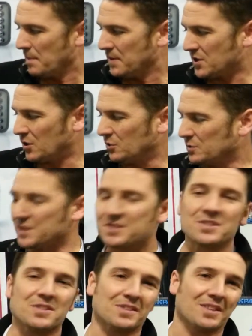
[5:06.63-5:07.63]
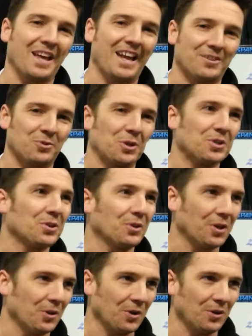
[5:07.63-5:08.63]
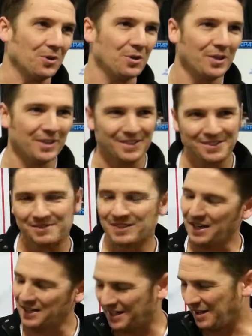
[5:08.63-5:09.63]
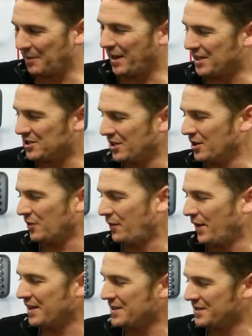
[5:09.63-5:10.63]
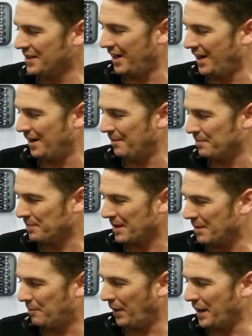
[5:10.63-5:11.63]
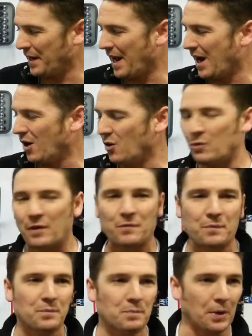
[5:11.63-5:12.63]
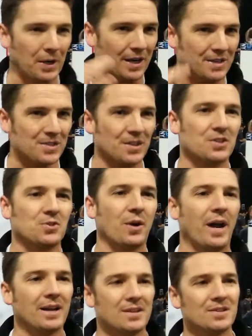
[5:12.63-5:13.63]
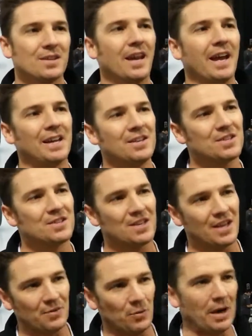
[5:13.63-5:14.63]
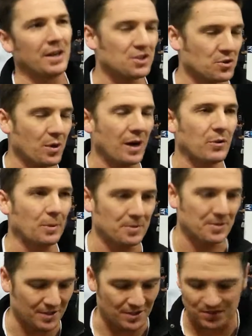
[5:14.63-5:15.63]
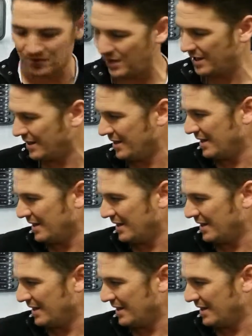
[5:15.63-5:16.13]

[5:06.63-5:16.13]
So this is that traditional hero kind of coming at you interface. But now we've put it on 6 tracks, and each track represents a string.